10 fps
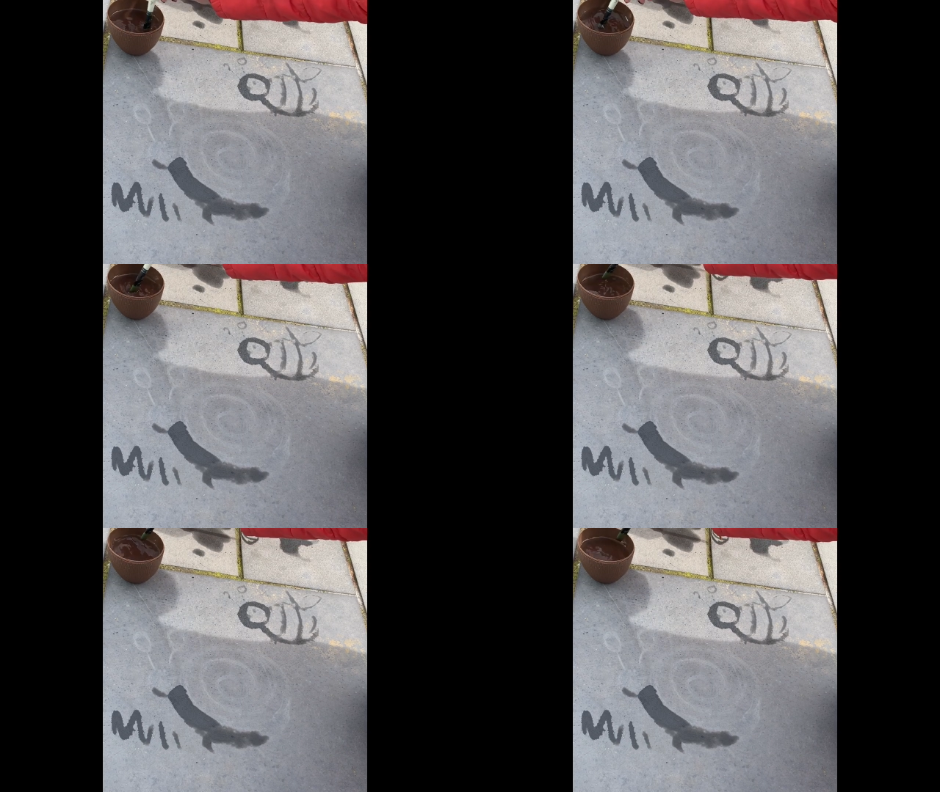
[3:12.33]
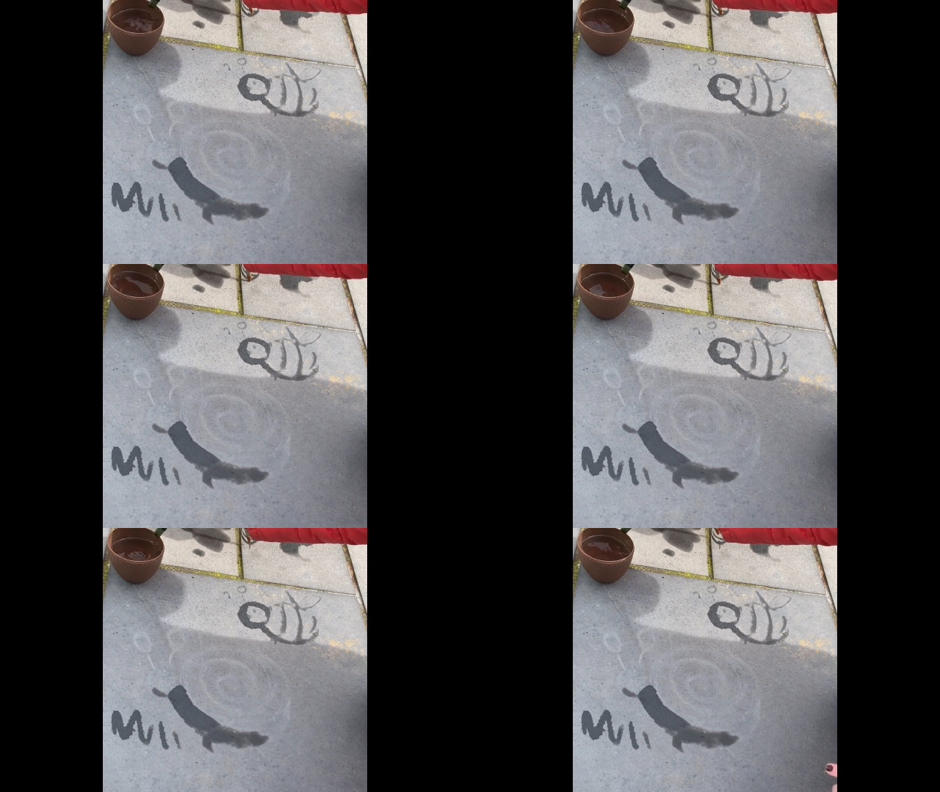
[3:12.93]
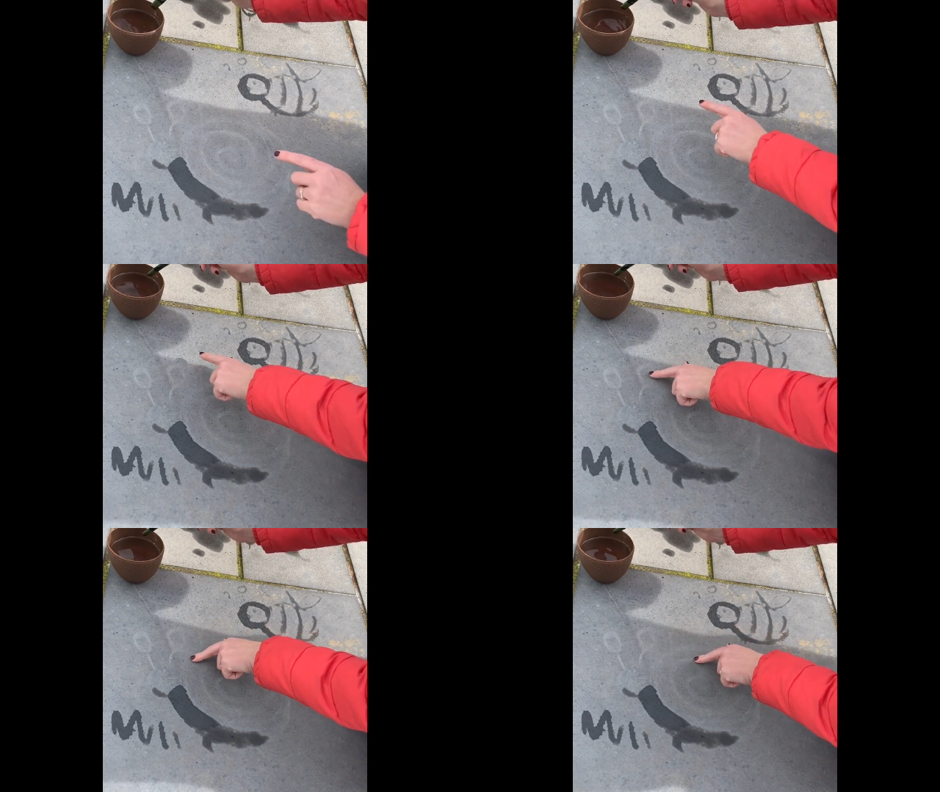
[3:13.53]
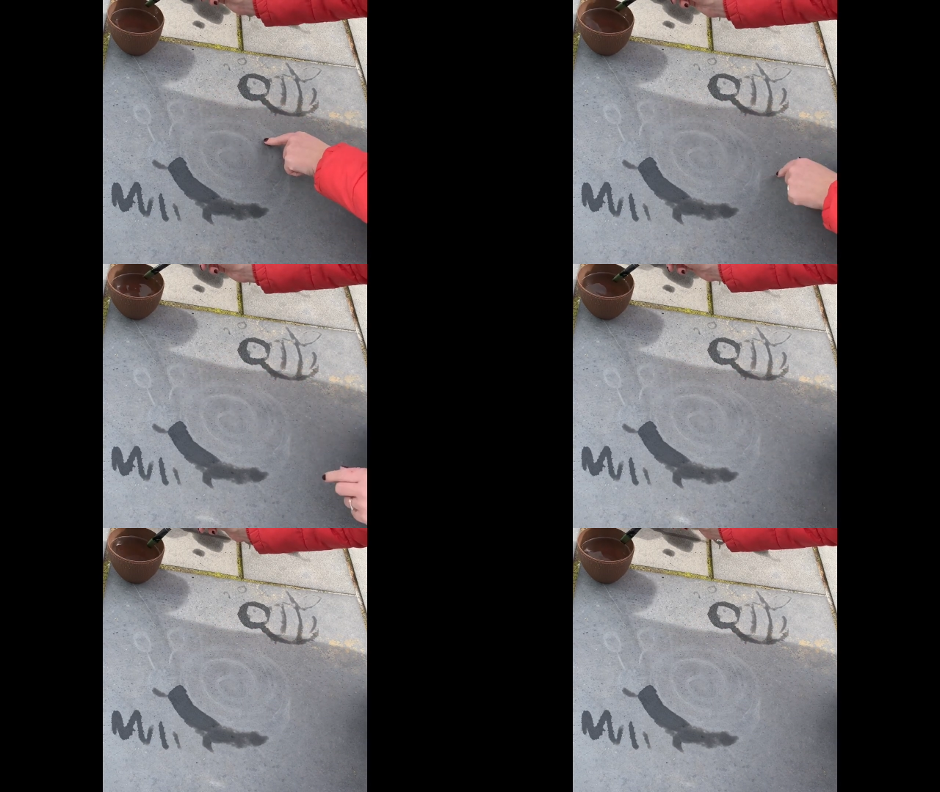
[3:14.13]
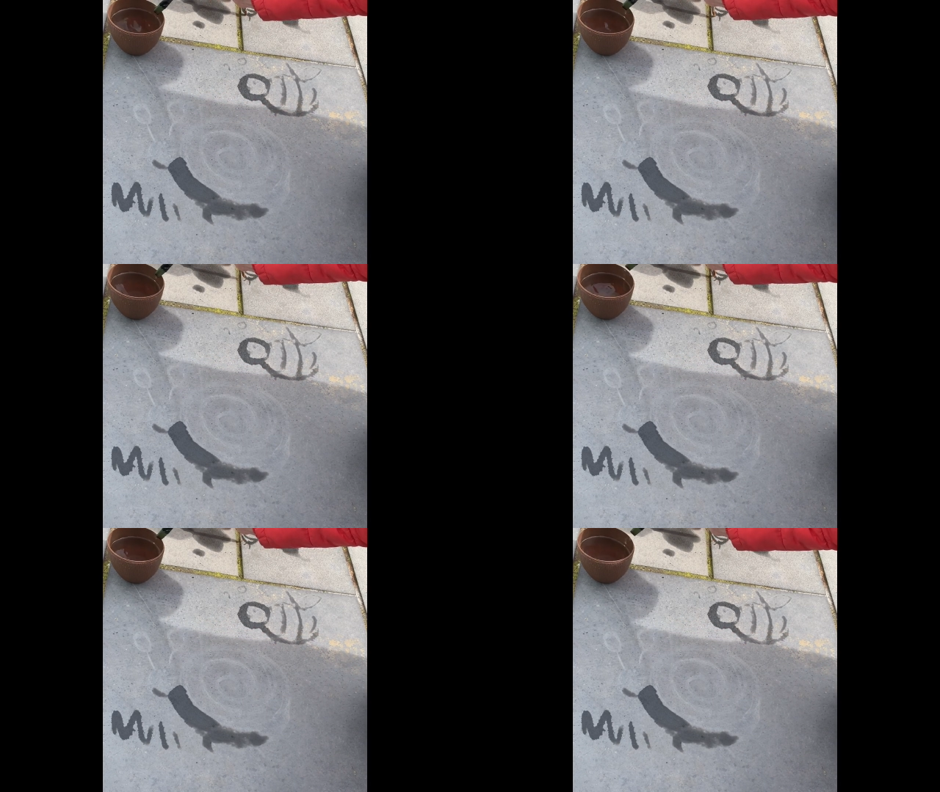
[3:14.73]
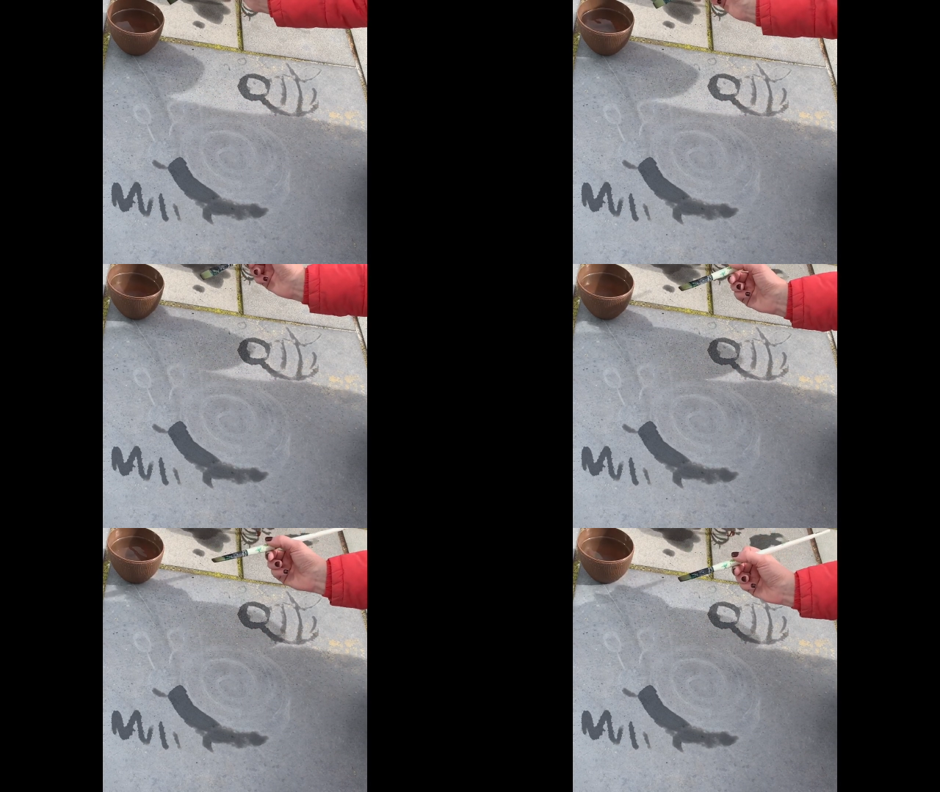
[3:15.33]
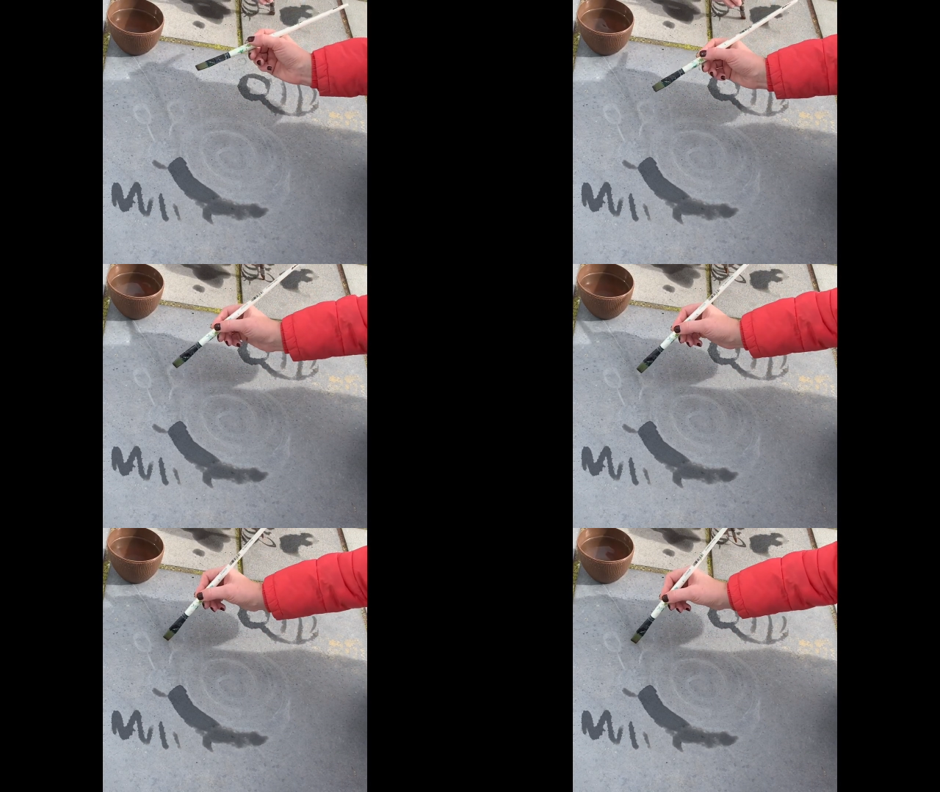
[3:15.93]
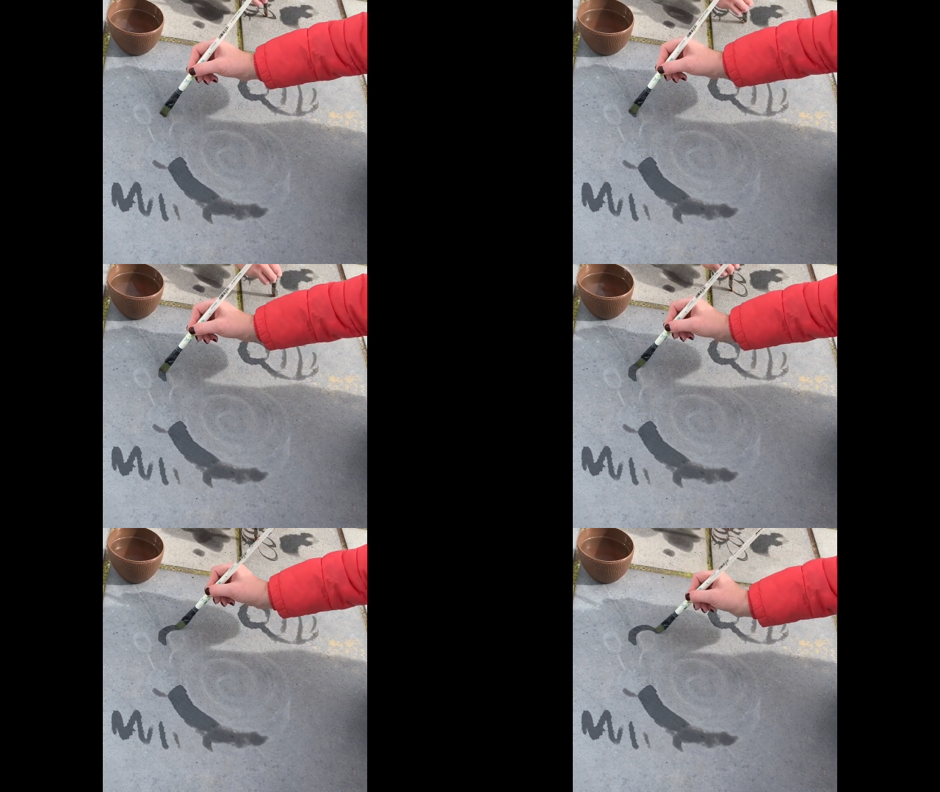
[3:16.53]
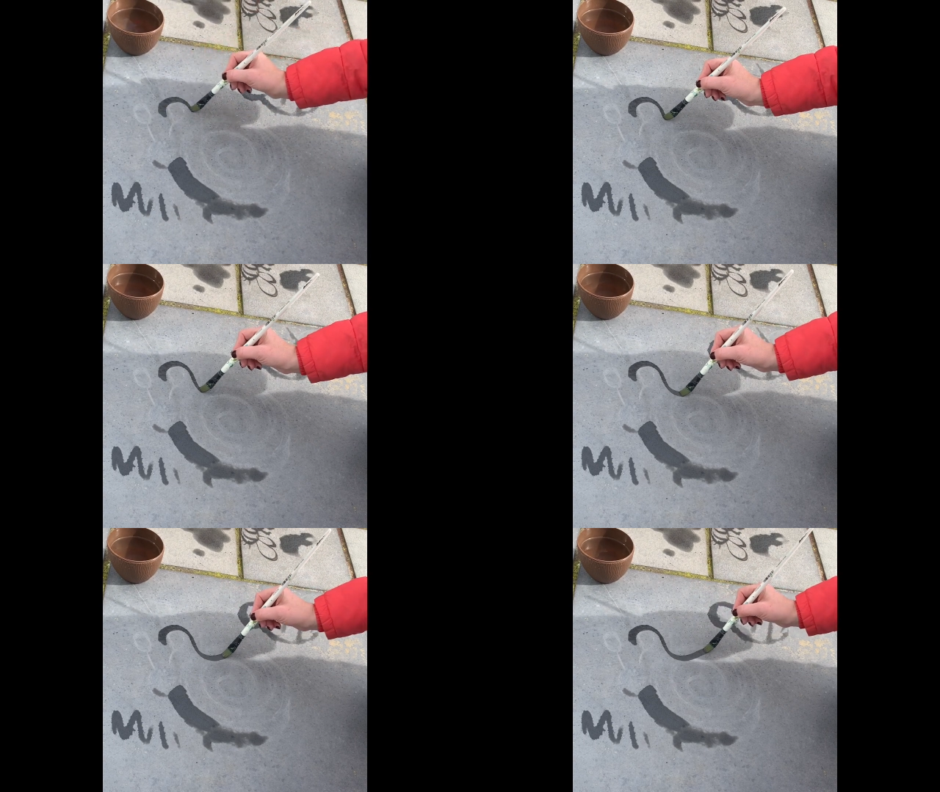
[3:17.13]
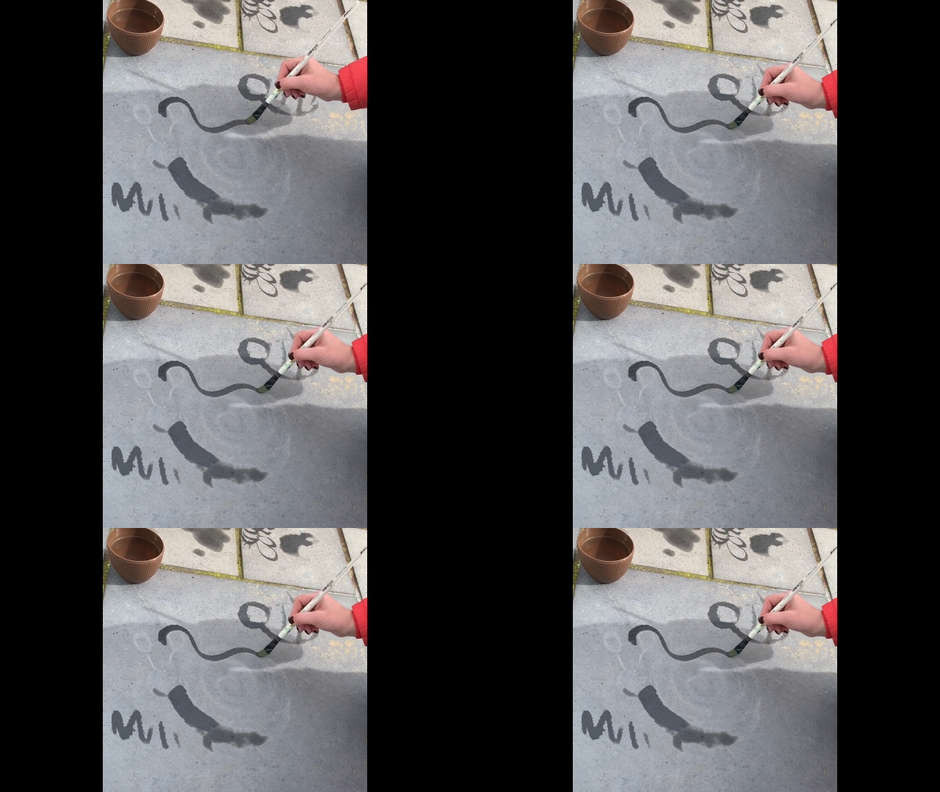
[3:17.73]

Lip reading: No face is visible, so there are no lips to read.